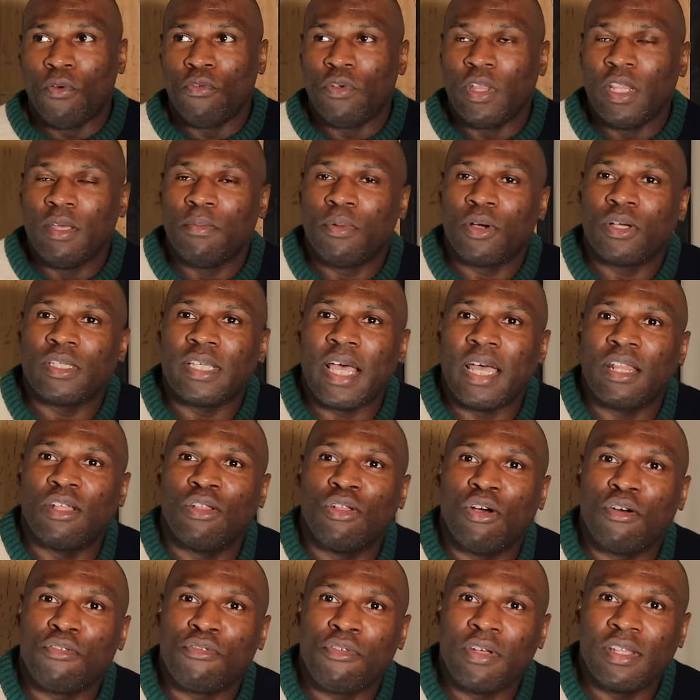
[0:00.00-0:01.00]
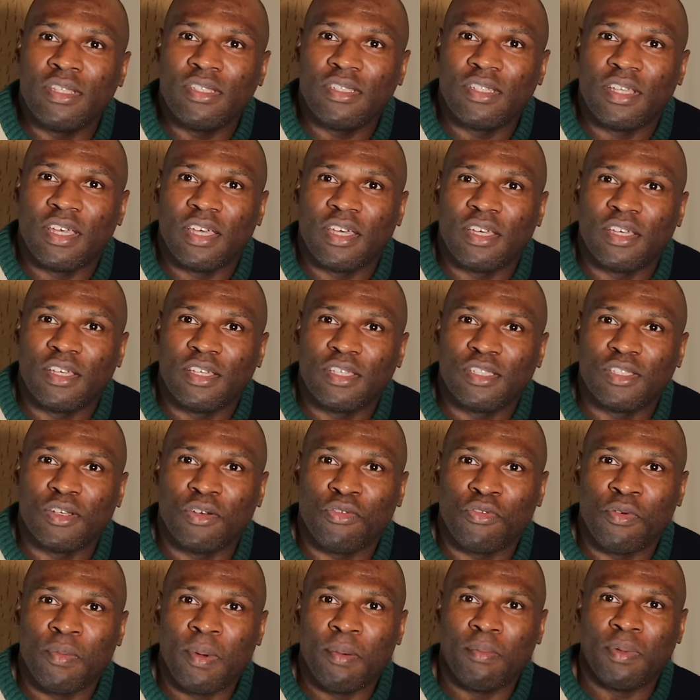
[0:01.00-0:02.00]
Not really, because I had a lot of friends there. So
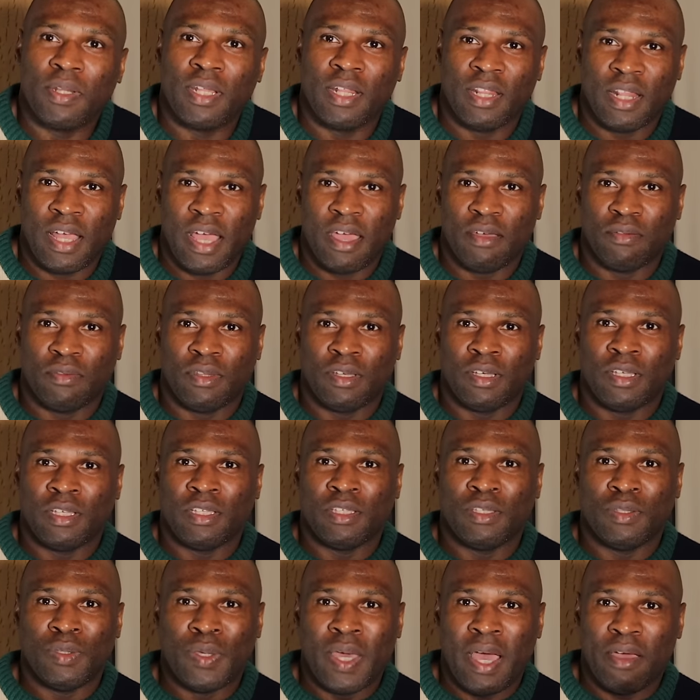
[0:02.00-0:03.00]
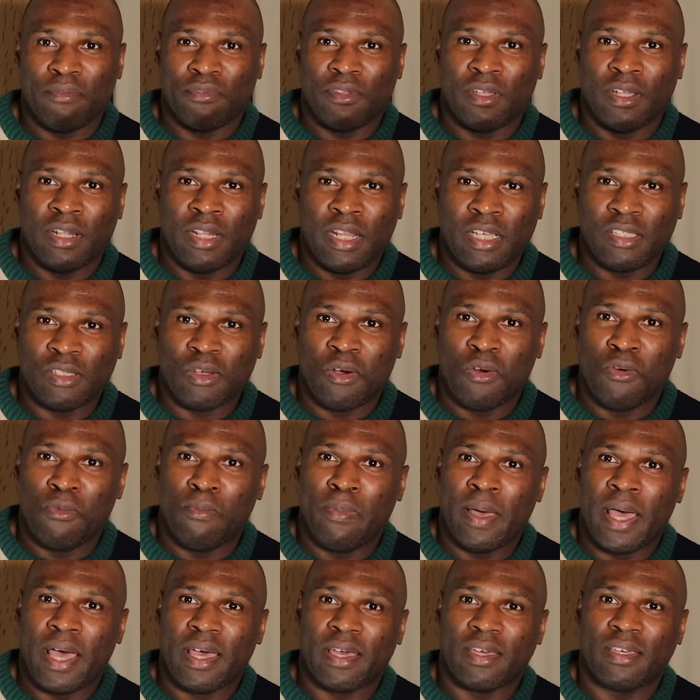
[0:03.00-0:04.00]
remember the life that you have to... Let's go
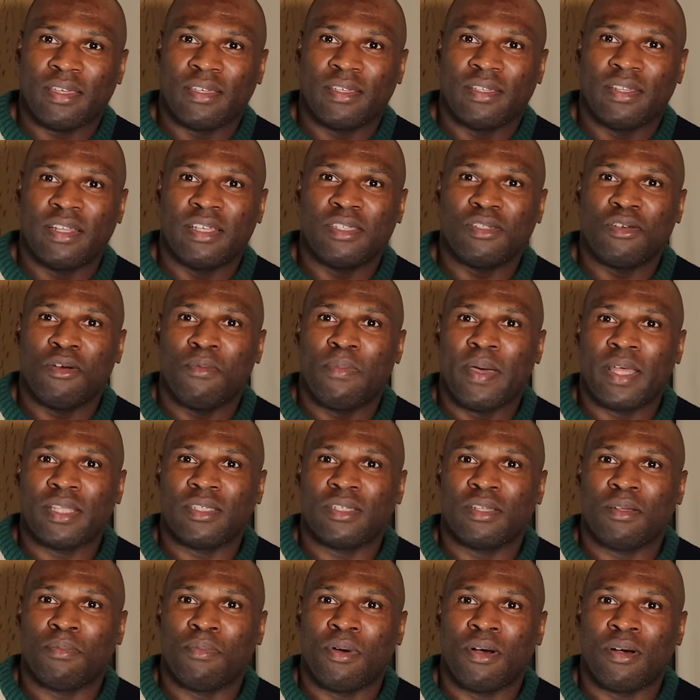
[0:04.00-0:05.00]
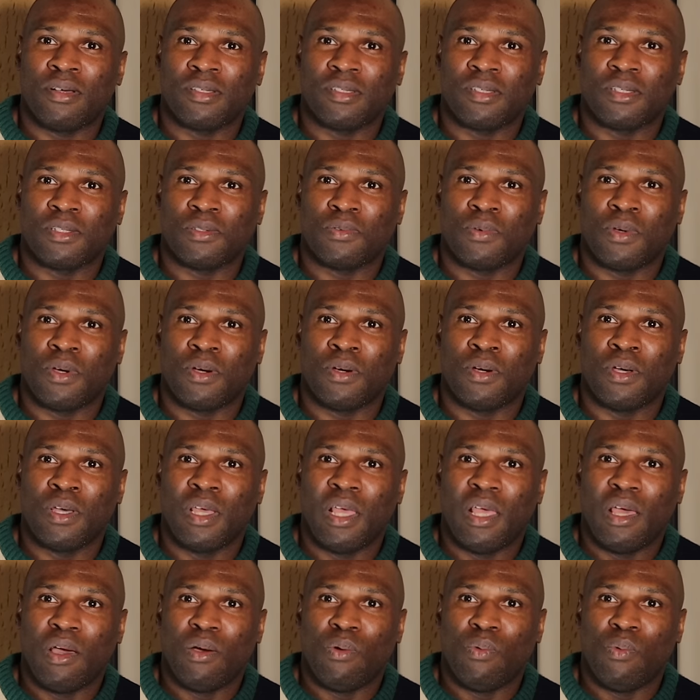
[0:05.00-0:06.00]
back to the past as well,
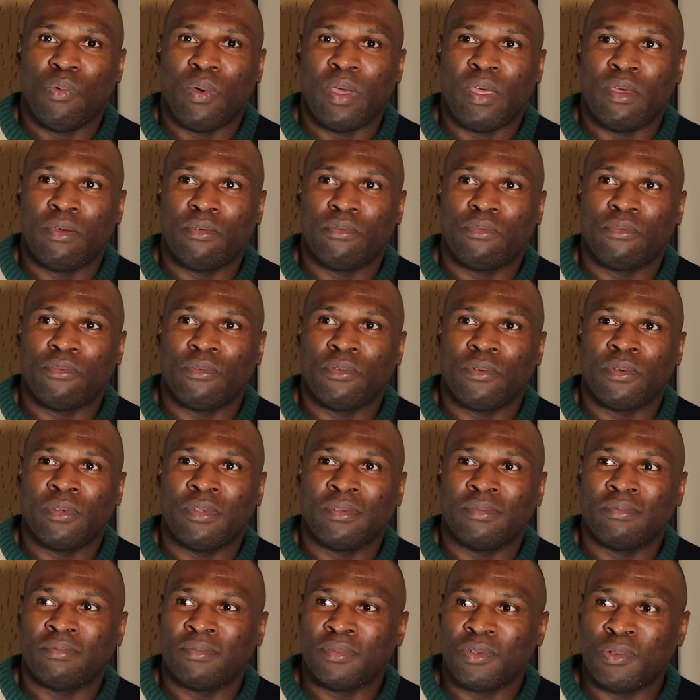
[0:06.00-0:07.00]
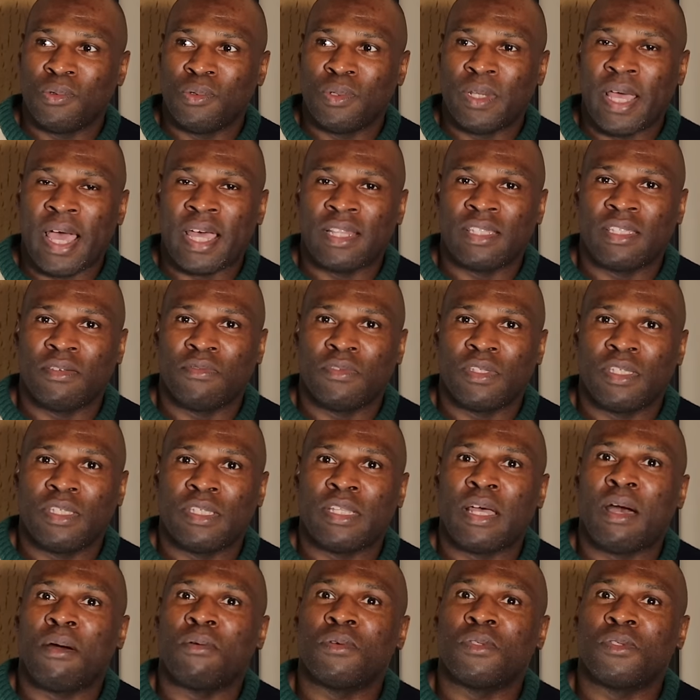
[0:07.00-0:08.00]
with all the activities
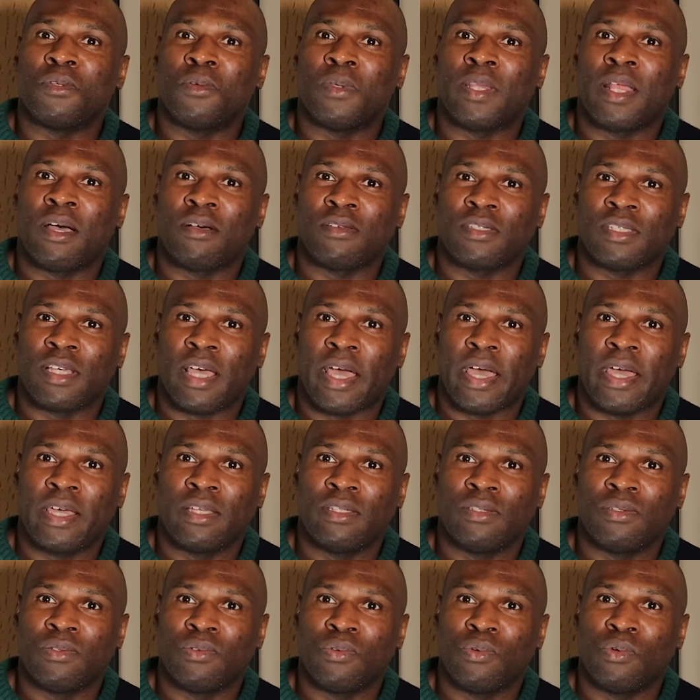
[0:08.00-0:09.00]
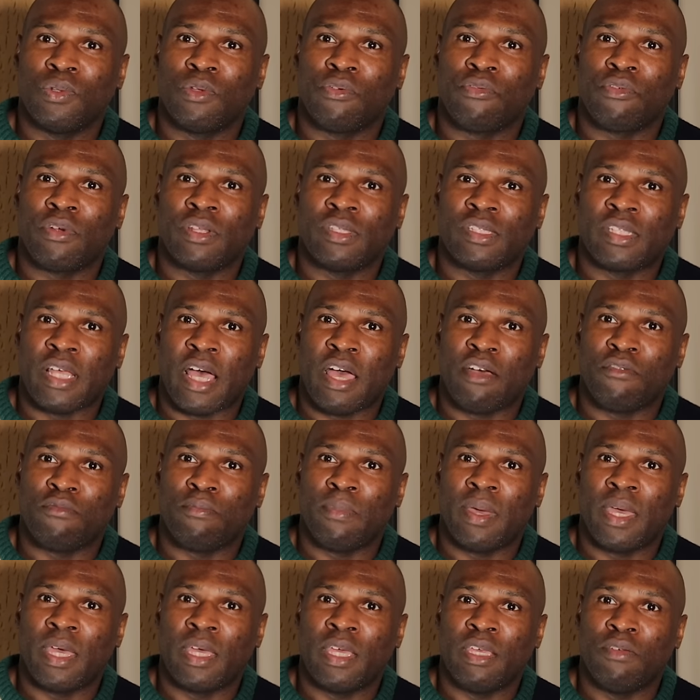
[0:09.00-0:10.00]
that I was doing outside, all the friends that I've
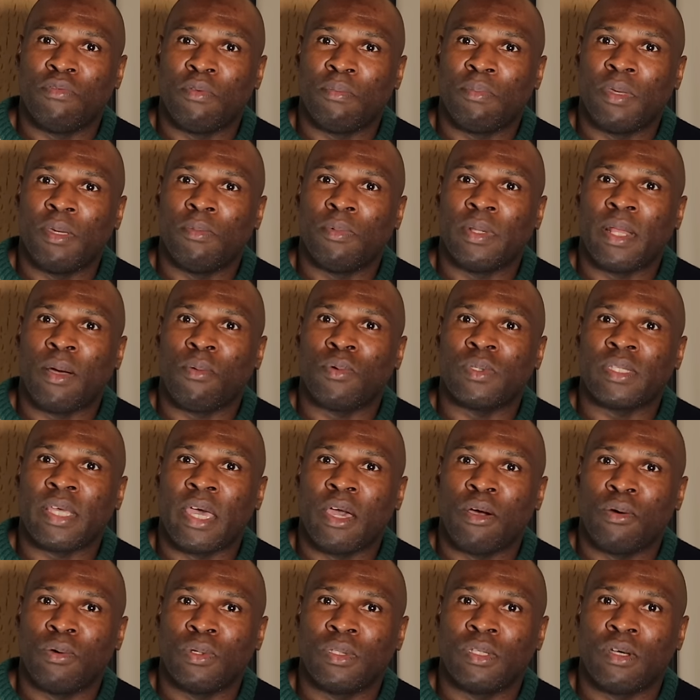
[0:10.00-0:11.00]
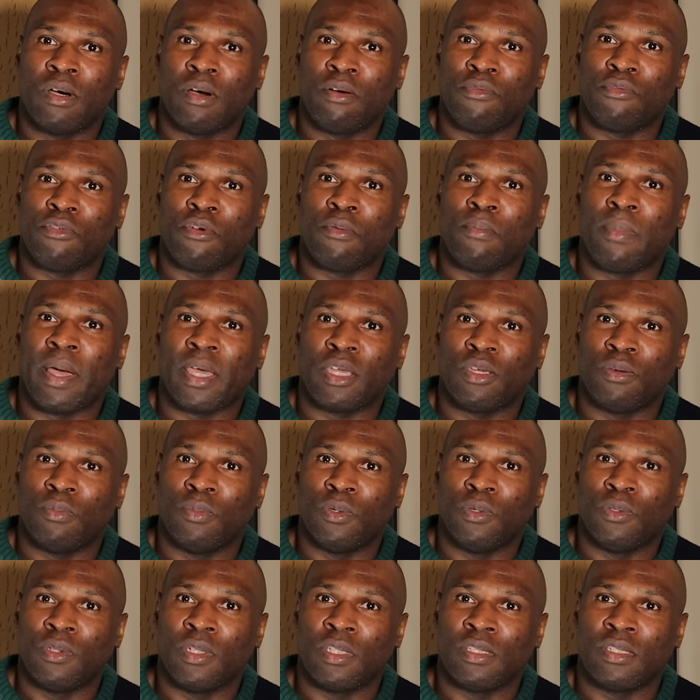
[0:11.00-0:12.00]
met, even people that was elder from my
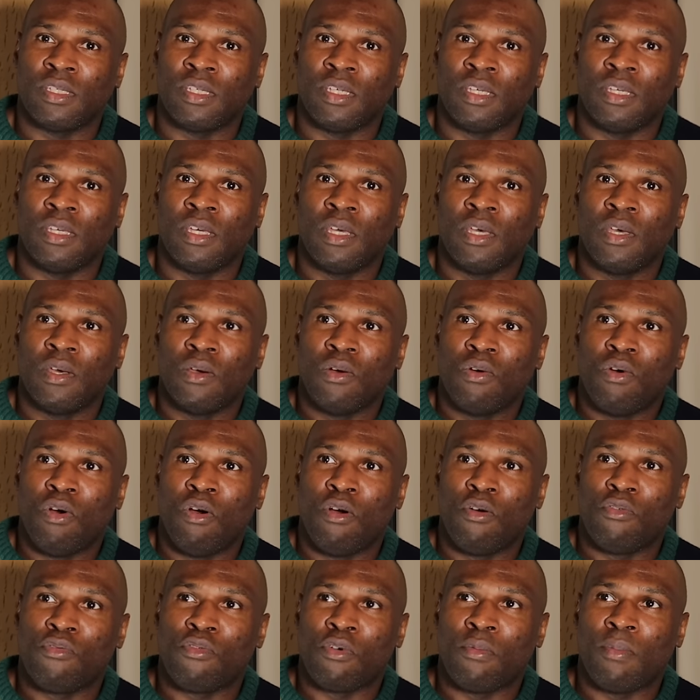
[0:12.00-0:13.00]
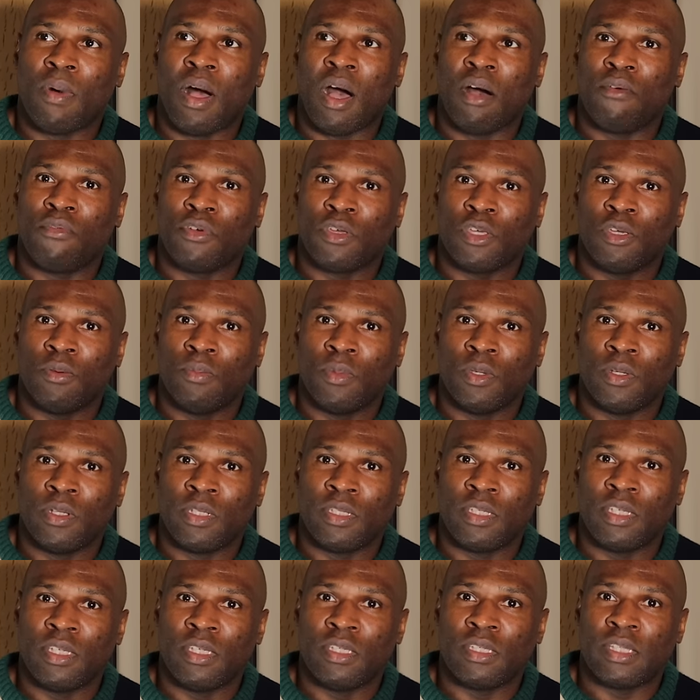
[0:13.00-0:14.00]
community or from other
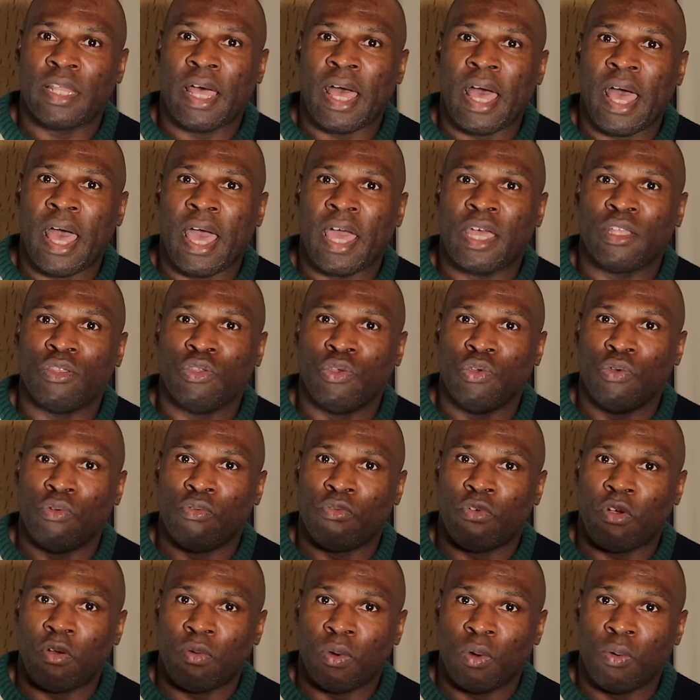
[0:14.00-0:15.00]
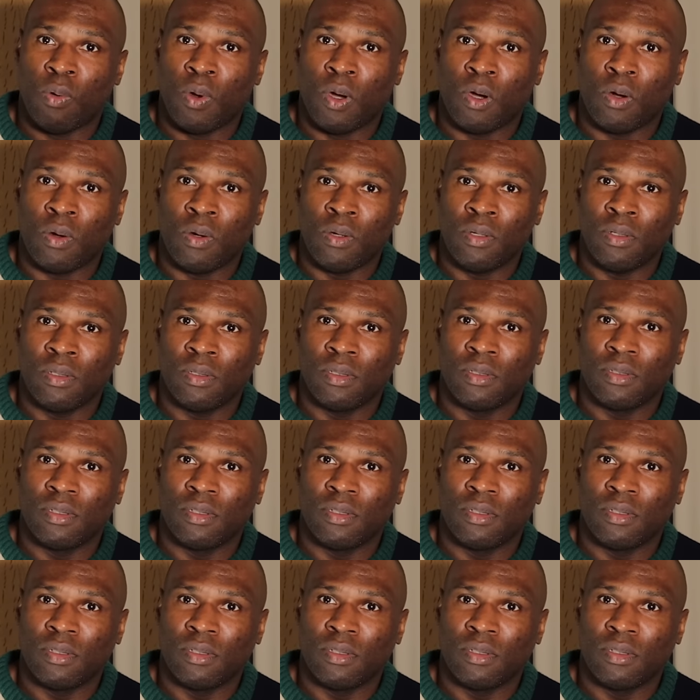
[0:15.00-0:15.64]
communities that I knew very well.